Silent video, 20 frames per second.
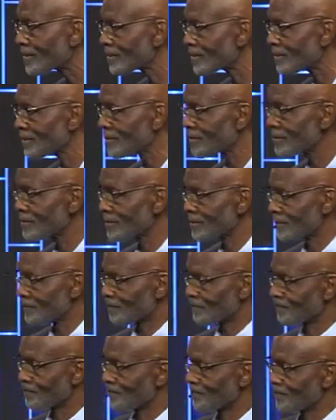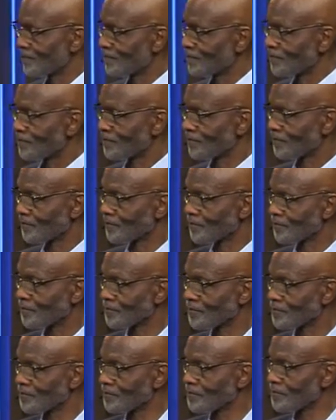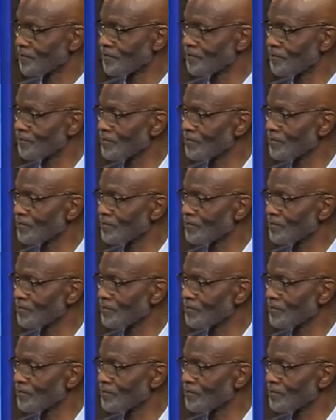(silence)